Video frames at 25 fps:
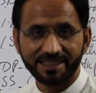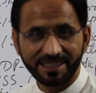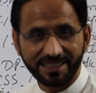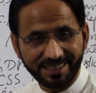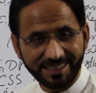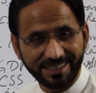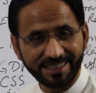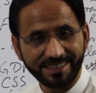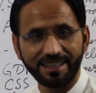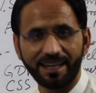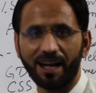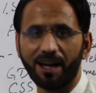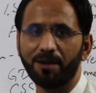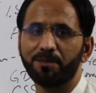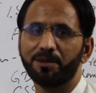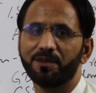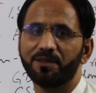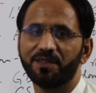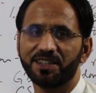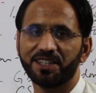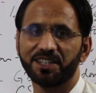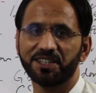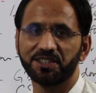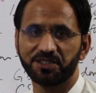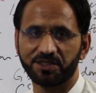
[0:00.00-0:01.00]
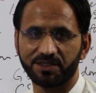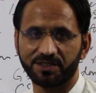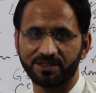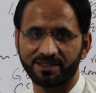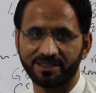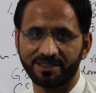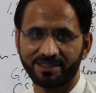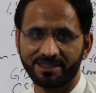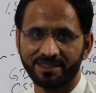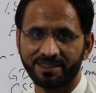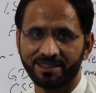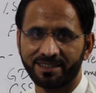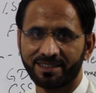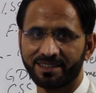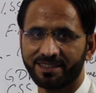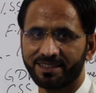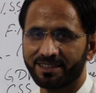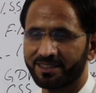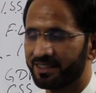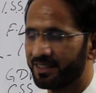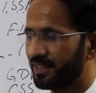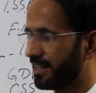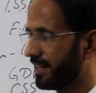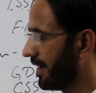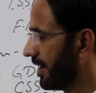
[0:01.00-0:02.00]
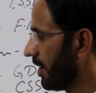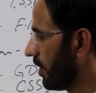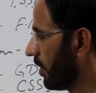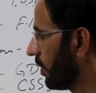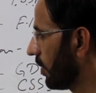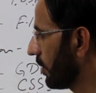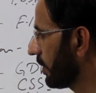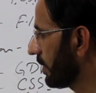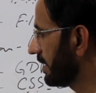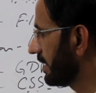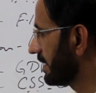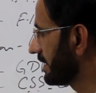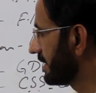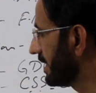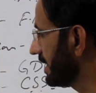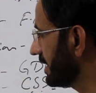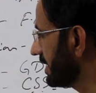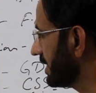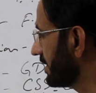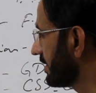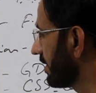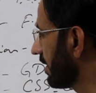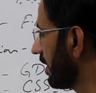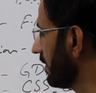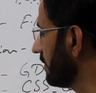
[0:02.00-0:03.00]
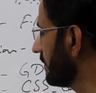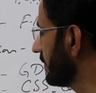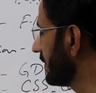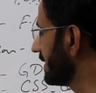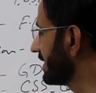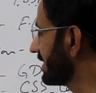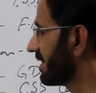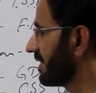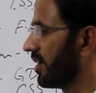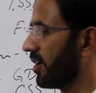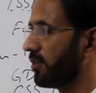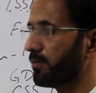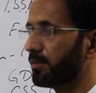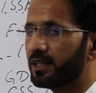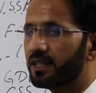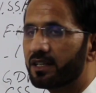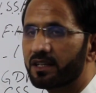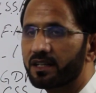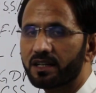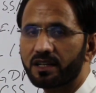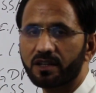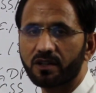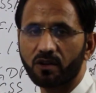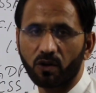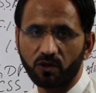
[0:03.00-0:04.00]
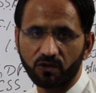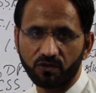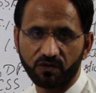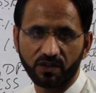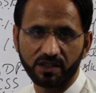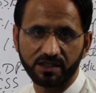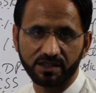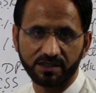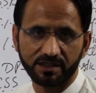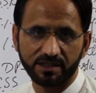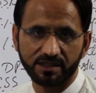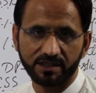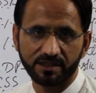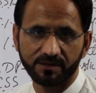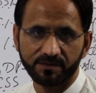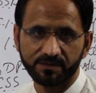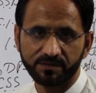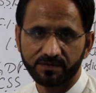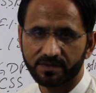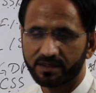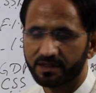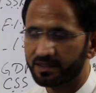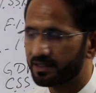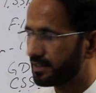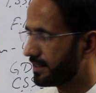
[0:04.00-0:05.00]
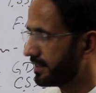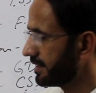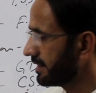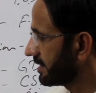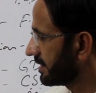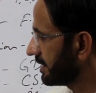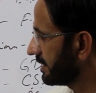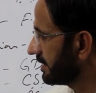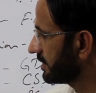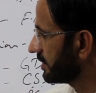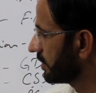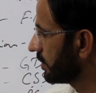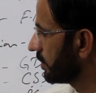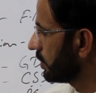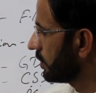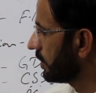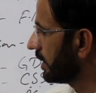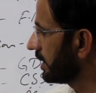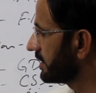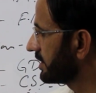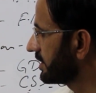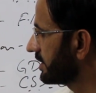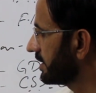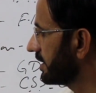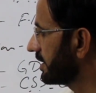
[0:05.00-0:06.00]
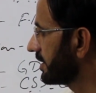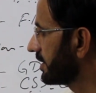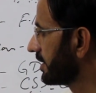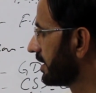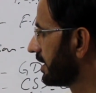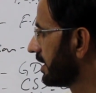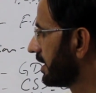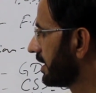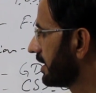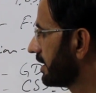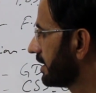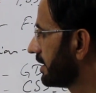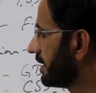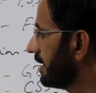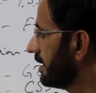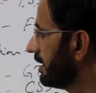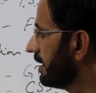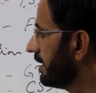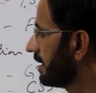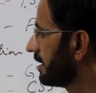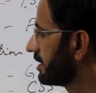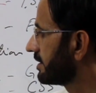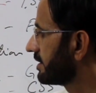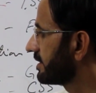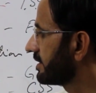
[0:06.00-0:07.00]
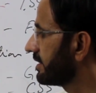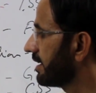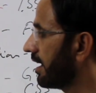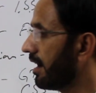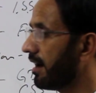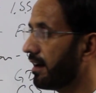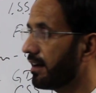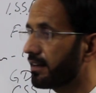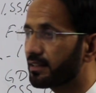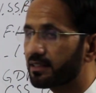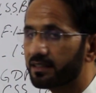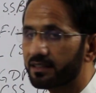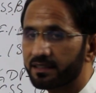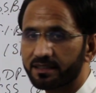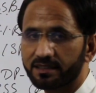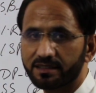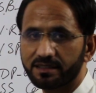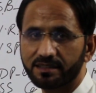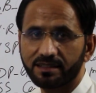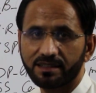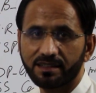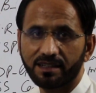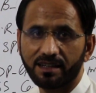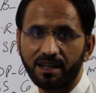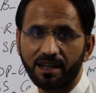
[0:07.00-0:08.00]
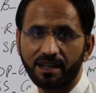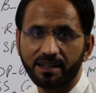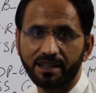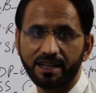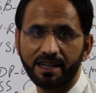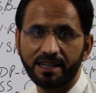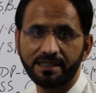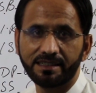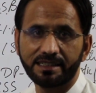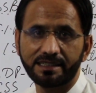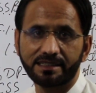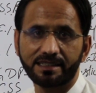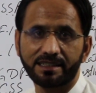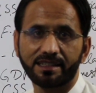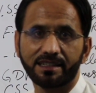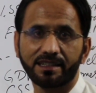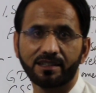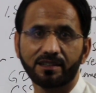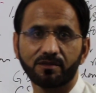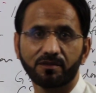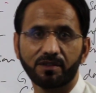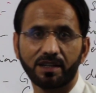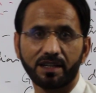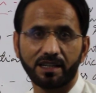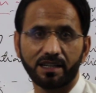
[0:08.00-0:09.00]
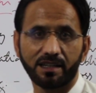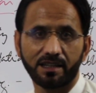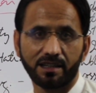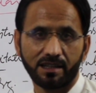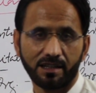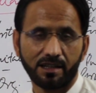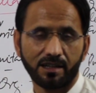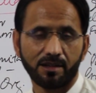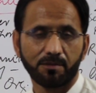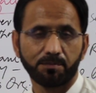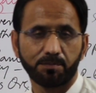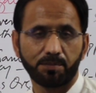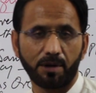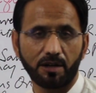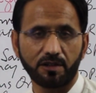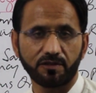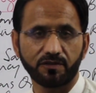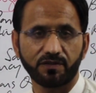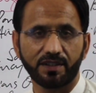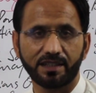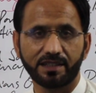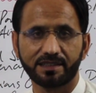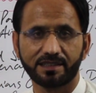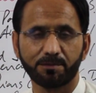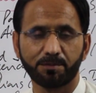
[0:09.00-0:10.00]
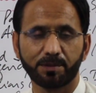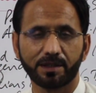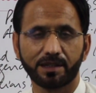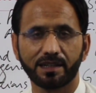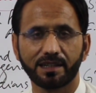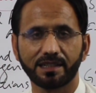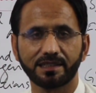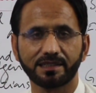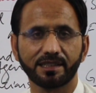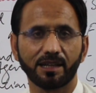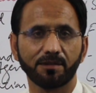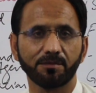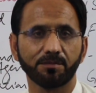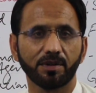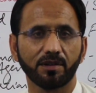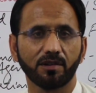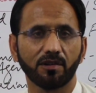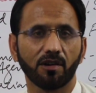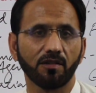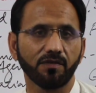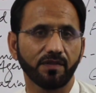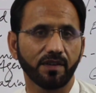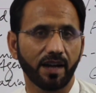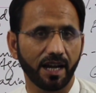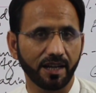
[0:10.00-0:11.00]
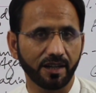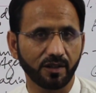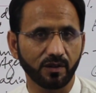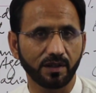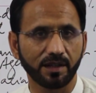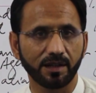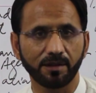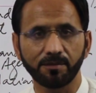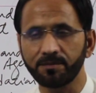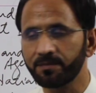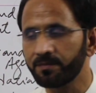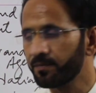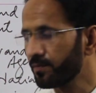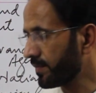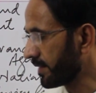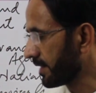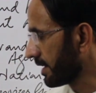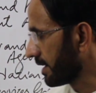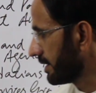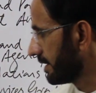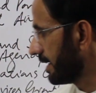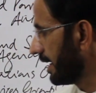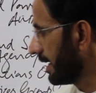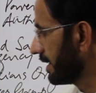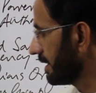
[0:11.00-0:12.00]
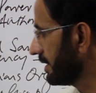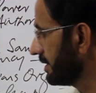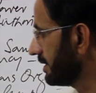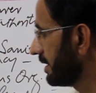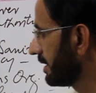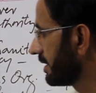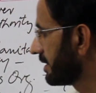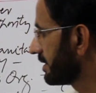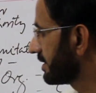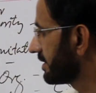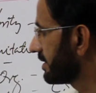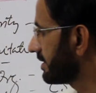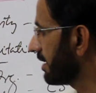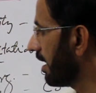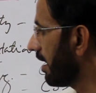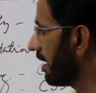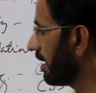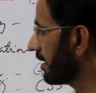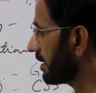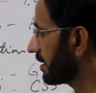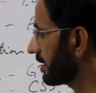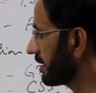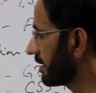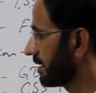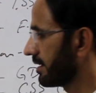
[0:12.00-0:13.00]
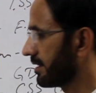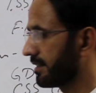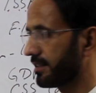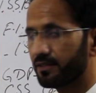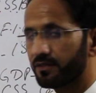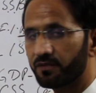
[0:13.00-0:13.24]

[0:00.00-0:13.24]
This is abbreviation. Organization of Islamic Conference. This is O I C. Then SARC. Again, another very perfect typical example of acronym, that is SARC.